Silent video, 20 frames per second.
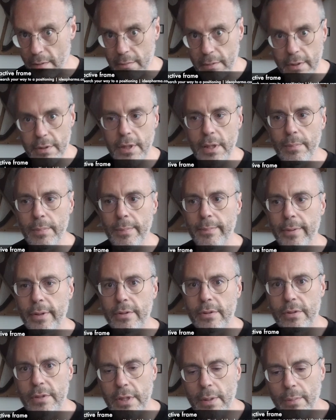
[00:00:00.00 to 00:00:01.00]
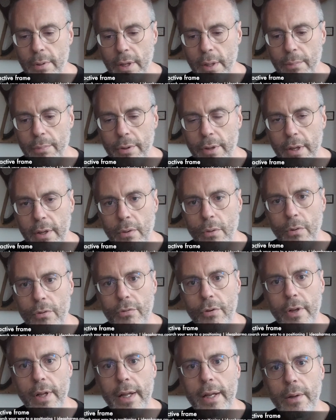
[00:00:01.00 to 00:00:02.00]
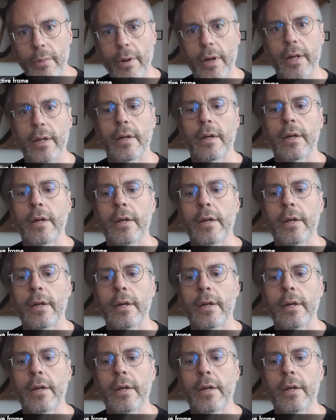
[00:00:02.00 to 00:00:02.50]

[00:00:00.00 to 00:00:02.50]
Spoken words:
the TPPs are typically pretty awful anyway.